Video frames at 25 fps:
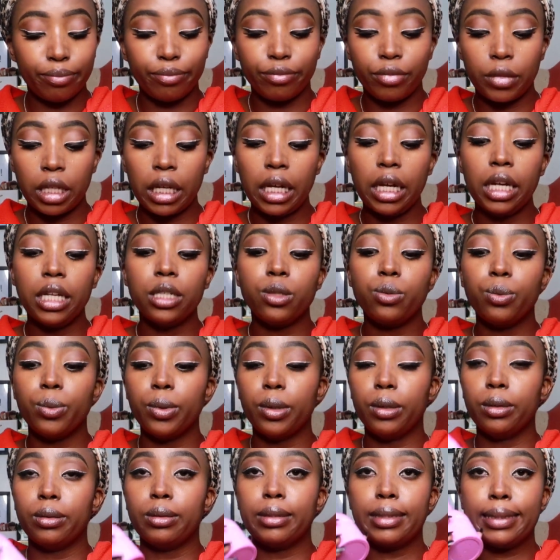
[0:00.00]
This
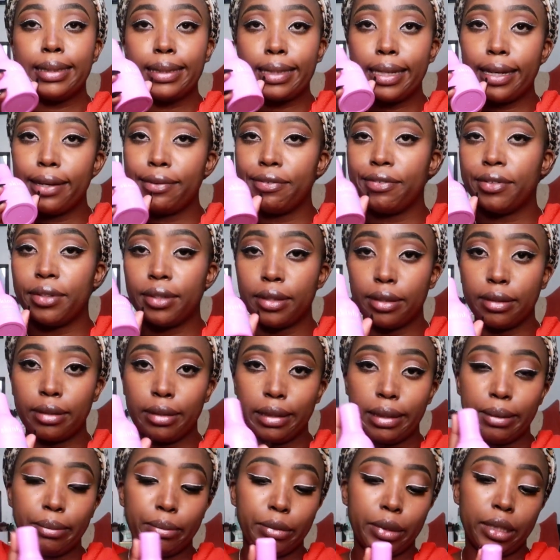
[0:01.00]
will
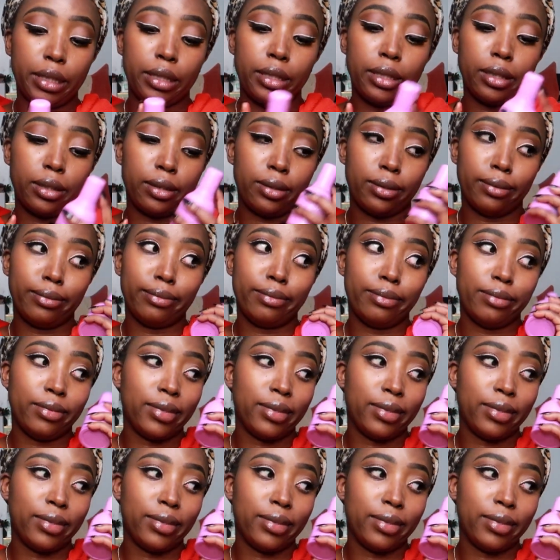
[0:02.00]
definitely be good.